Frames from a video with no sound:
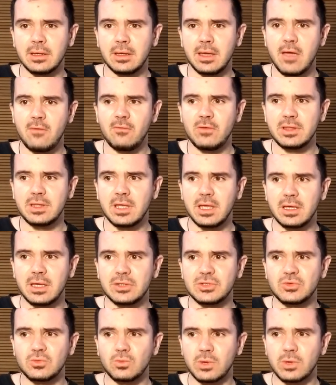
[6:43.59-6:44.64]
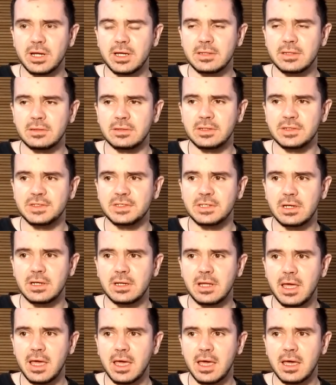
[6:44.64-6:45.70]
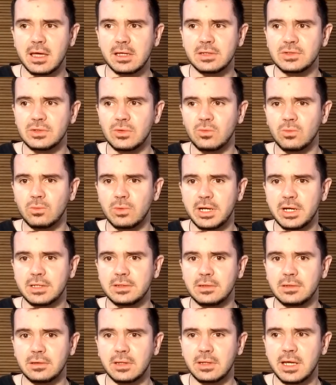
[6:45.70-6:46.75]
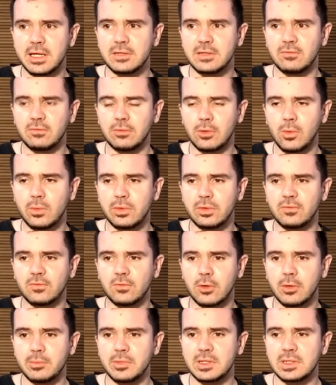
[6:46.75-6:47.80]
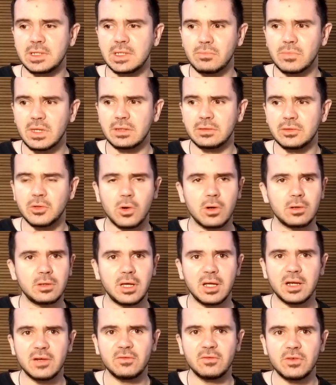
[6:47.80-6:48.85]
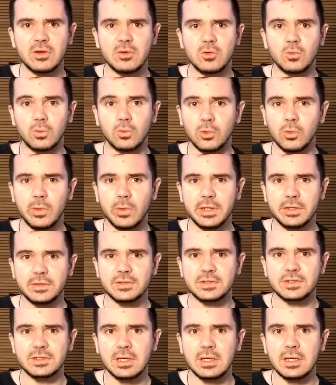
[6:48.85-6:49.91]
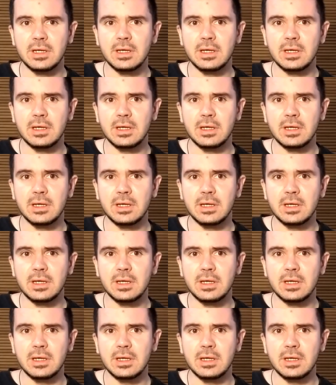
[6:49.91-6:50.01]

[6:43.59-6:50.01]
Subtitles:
Everything is red. The sun has a red light flowing from it. There are a lot of ruins